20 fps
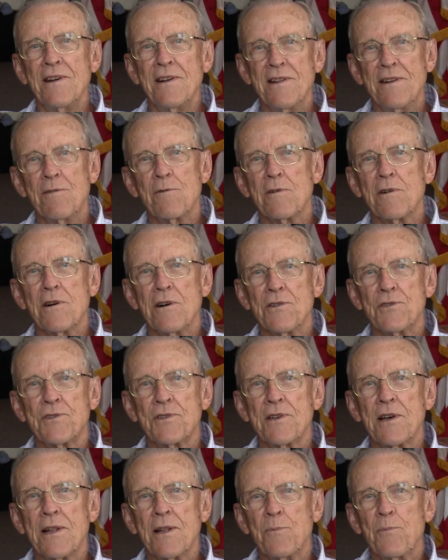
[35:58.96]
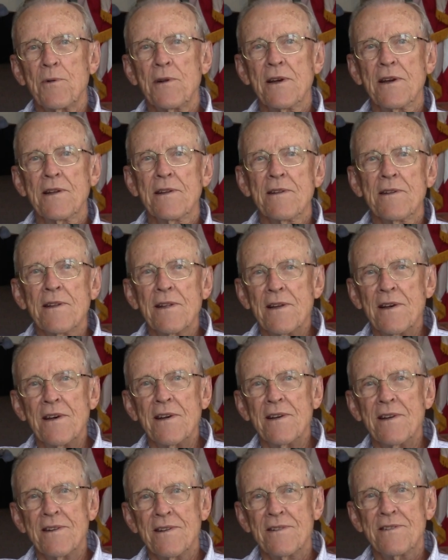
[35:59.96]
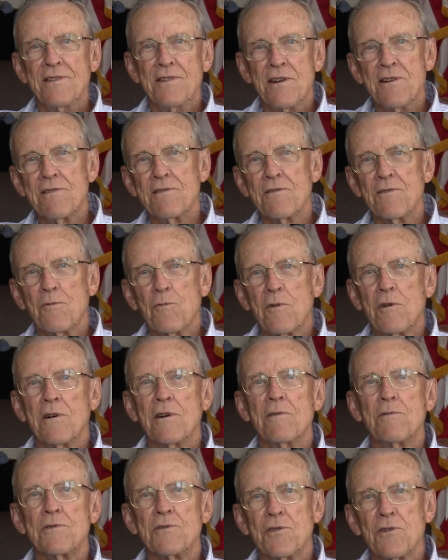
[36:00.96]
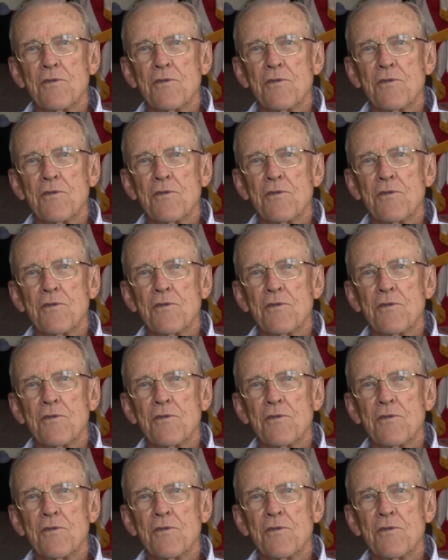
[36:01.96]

They were all celebrating you hear the war was